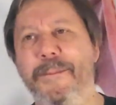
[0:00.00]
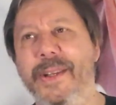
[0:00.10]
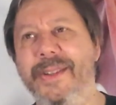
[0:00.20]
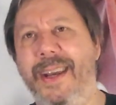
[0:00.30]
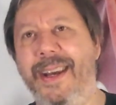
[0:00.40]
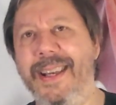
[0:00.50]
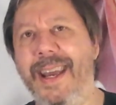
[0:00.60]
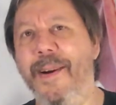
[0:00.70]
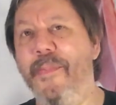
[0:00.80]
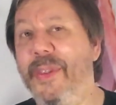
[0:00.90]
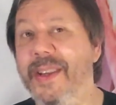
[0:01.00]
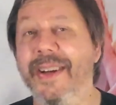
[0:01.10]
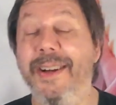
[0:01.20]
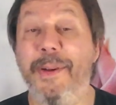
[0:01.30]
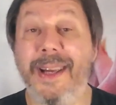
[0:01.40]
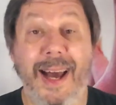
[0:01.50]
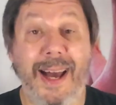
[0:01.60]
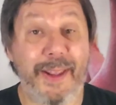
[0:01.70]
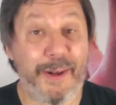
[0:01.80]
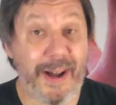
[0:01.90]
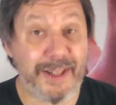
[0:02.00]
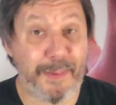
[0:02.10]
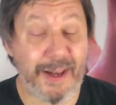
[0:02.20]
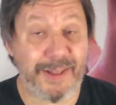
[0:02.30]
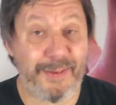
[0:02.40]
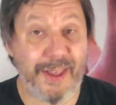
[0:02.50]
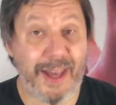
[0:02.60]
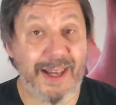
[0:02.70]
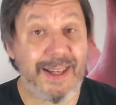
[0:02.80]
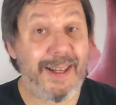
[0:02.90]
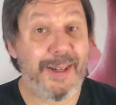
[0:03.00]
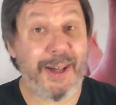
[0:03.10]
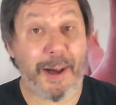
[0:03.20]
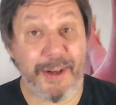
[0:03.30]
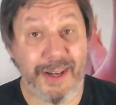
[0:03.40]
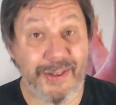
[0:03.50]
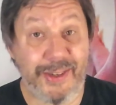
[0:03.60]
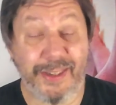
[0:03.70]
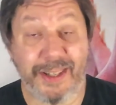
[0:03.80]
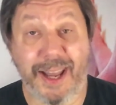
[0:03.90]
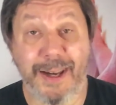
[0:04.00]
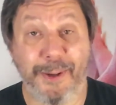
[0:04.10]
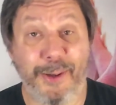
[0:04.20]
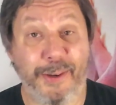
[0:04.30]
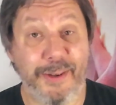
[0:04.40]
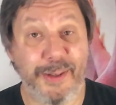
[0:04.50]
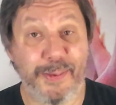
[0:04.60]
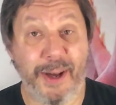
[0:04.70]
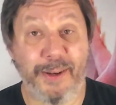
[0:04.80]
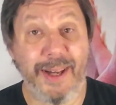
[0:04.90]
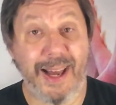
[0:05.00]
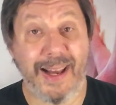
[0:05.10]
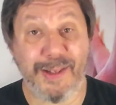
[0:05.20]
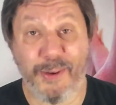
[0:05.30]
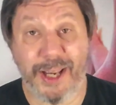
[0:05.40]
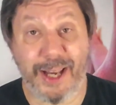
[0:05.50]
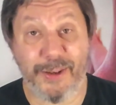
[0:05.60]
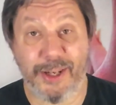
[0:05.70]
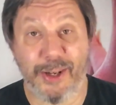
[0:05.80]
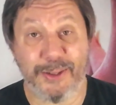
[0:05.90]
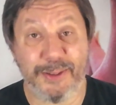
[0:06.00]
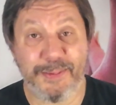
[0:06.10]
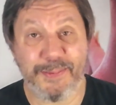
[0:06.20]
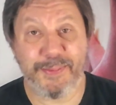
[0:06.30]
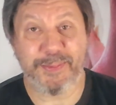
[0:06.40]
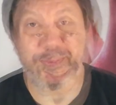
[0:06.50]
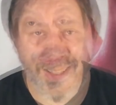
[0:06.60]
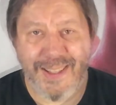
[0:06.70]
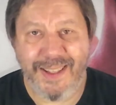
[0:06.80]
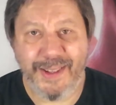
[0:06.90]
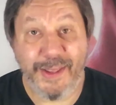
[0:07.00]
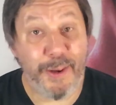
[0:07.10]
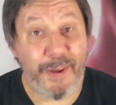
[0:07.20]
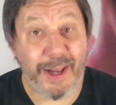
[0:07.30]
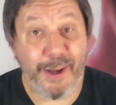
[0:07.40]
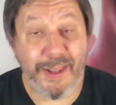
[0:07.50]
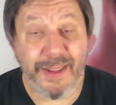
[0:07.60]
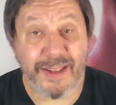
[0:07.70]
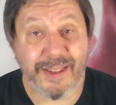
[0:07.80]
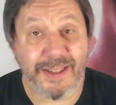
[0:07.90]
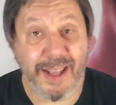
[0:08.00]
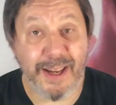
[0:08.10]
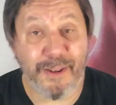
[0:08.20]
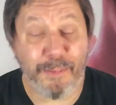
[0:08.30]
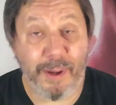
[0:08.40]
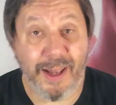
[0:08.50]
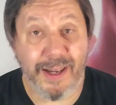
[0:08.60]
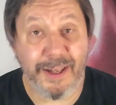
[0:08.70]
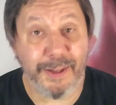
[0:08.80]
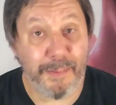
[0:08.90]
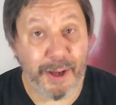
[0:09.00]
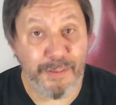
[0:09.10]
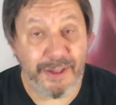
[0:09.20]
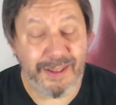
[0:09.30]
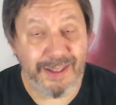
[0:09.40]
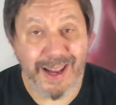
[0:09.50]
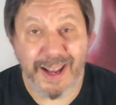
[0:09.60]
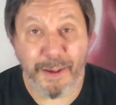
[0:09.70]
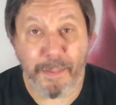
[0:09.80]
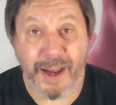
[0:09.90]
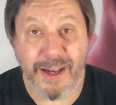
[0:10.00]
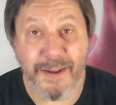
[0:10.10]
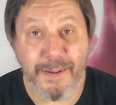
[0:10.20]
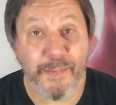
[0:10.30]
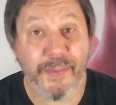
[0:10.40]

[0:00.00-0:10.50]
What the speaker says: But yeah, there's going to be other aspects of that coming into the game lore as well as we go along. There we go then. That's the state of play at the moment in the Bane.